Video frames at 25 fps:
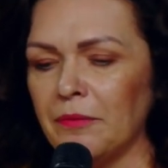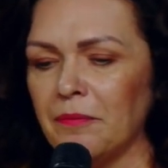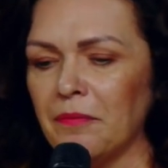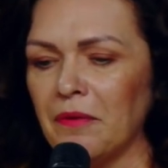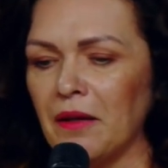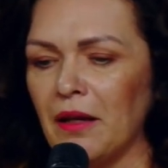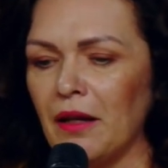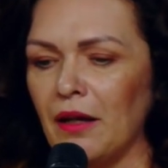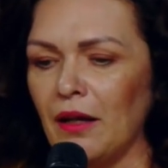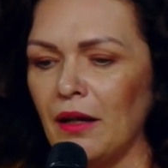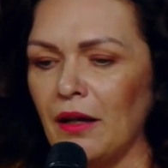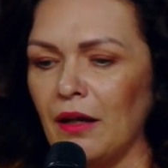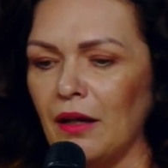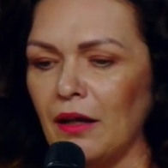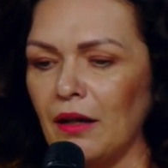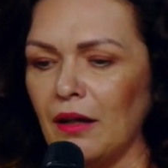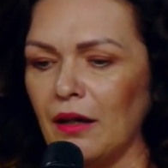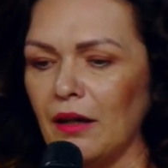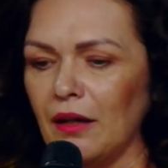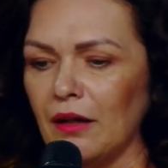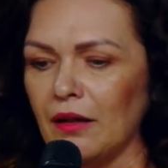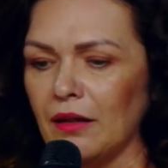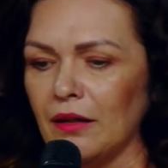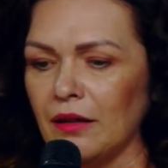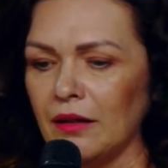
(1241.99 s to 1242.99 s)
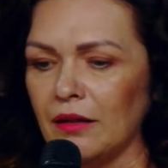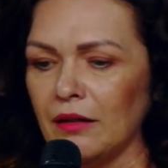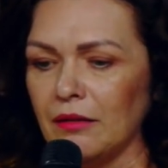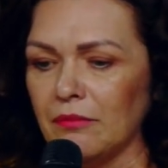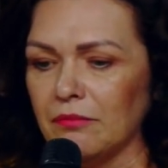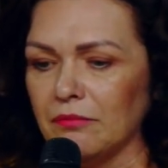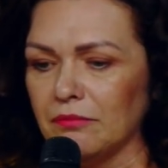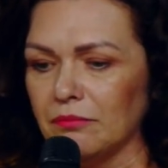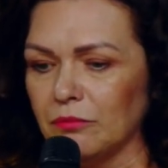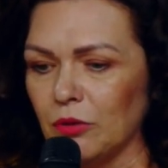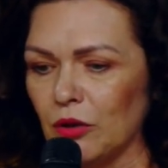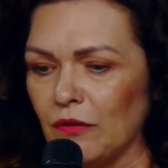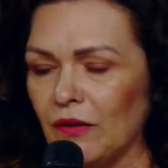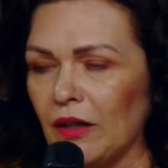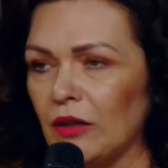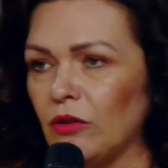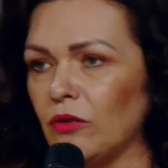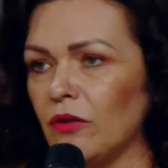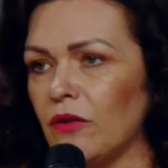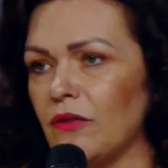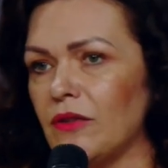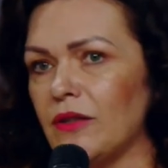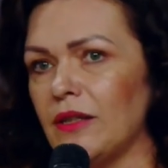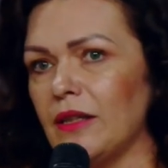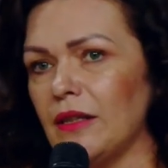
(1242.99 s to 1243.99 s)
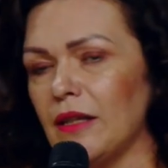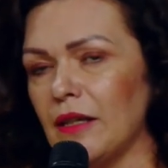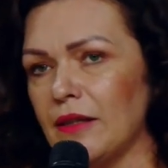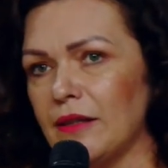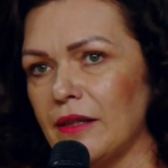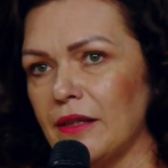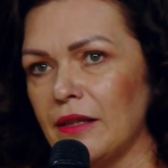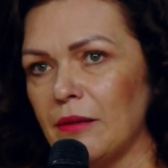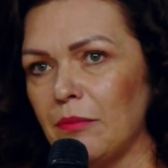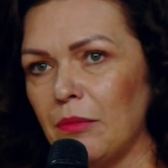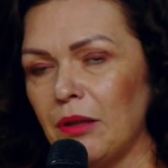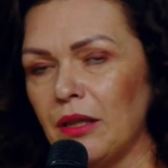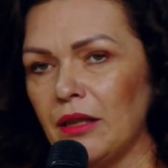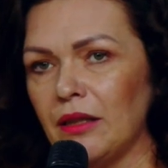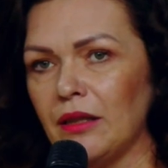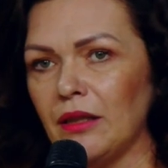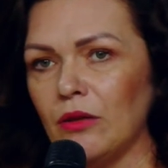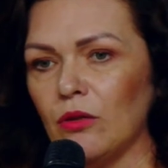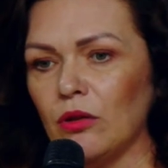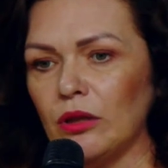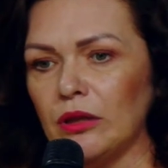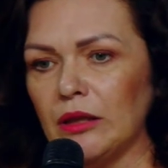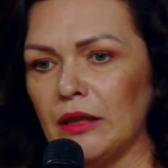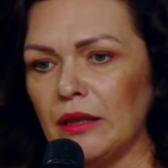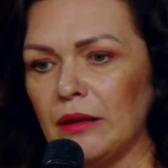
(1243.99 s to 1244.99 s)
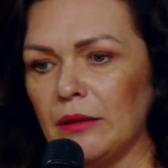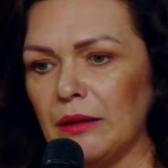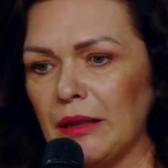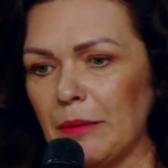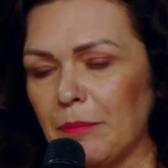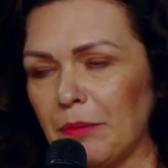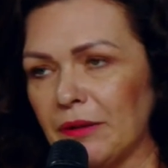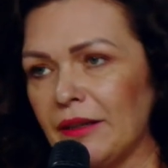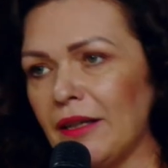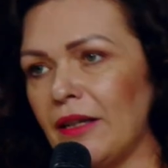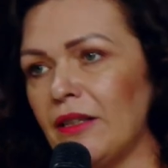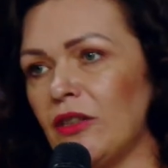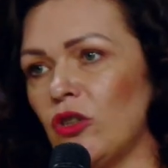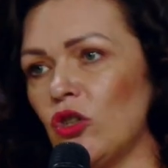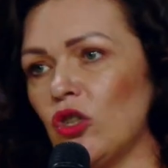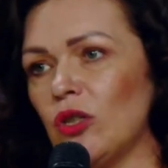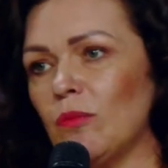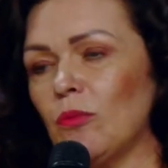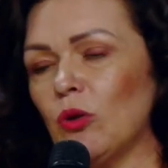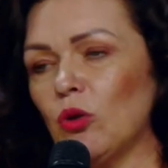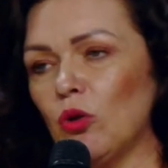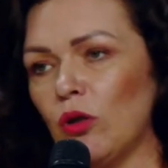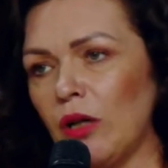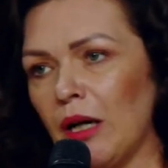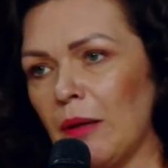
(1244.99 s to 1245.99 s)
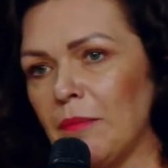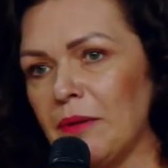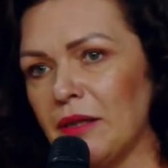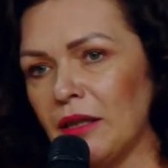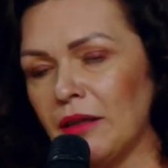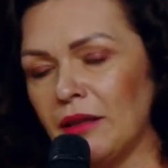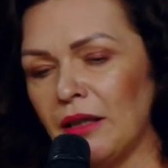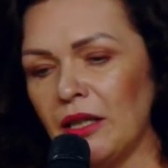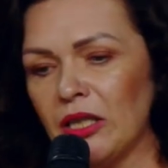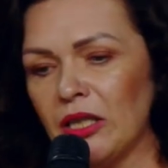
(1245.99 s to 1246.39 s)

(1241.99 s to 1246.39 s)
senior healthcare providers, they coordinate their activities, etc.